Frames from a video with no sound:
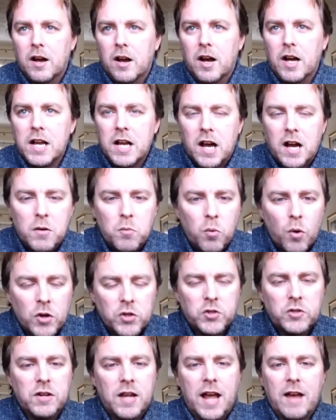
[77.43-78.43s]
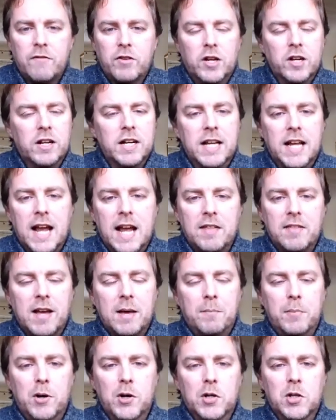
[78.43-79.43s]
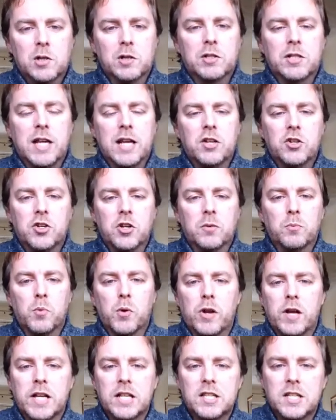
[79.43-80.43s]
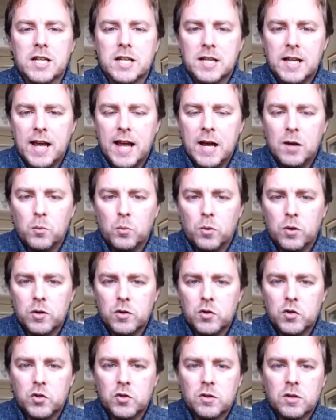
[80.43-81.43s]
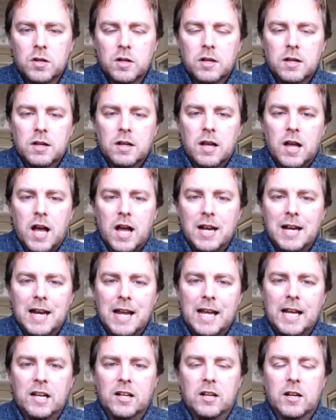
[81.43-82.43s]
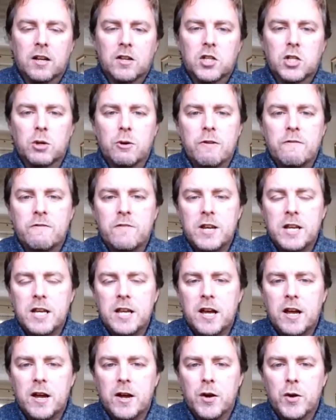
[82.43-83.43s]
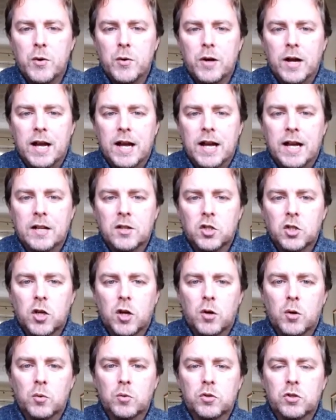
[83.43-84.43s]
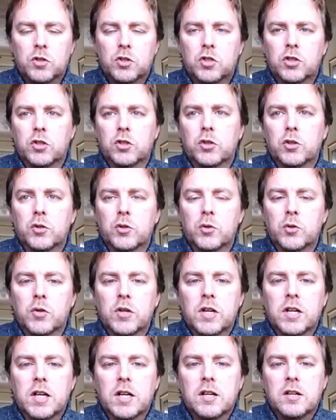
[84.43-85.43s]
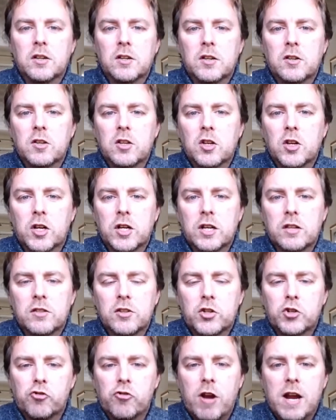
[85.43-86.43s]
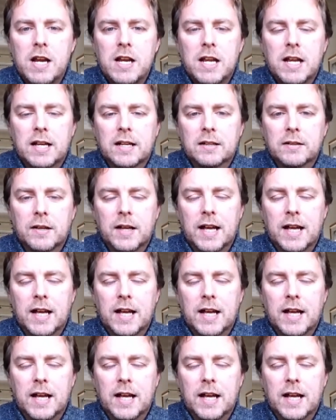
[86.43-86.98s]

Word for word: I wasn't ever going to get that personal attention. What I did get was a link to a video and told to look at the training.